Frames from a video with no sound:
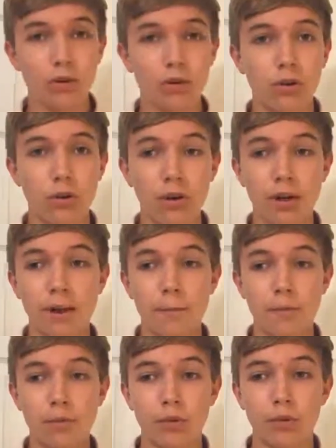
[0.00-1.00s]

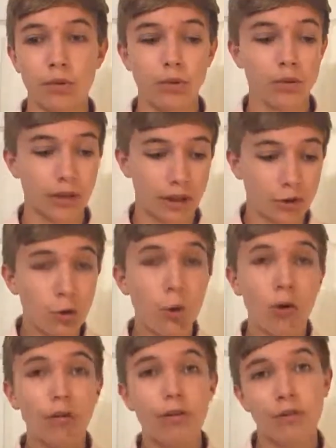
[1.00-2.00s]
doing like a
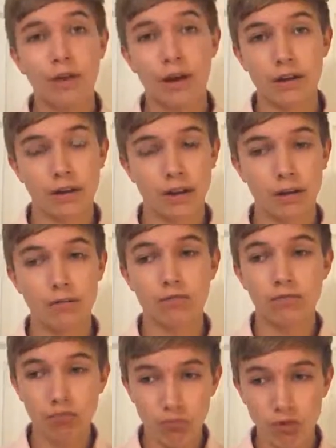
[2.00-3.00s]
tour of the device, like
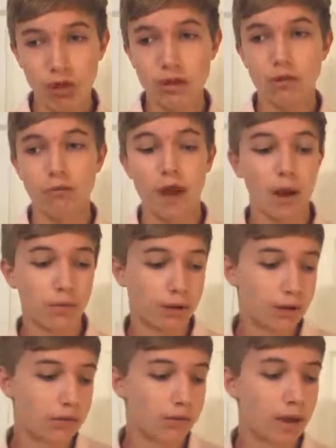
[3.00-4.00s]
things around
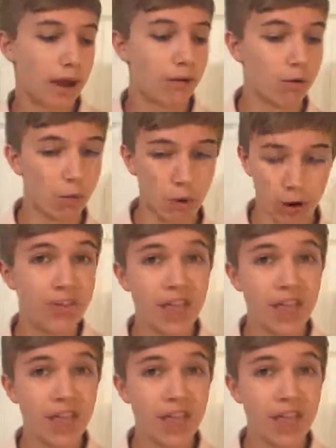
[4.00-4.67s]
it, how it works.